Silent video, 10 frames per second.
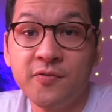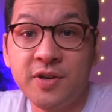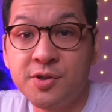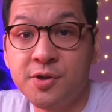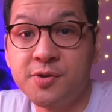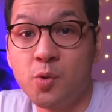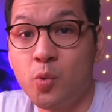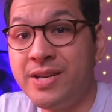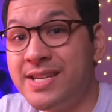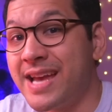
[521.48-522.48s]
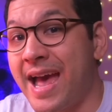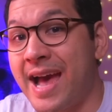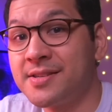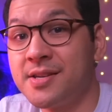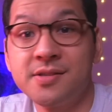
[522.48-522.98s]
features, we need to
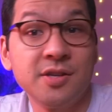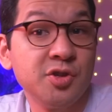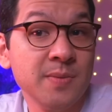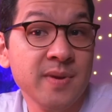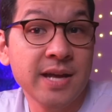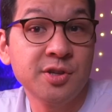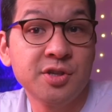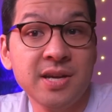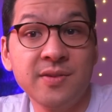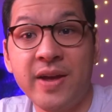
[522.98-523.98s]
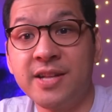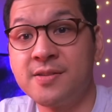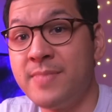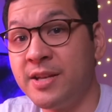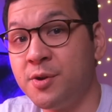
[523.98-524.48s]
access the GBHD
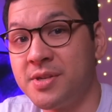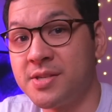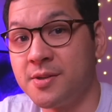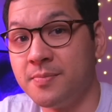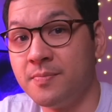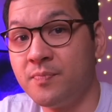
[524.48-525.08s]
Advance menu system.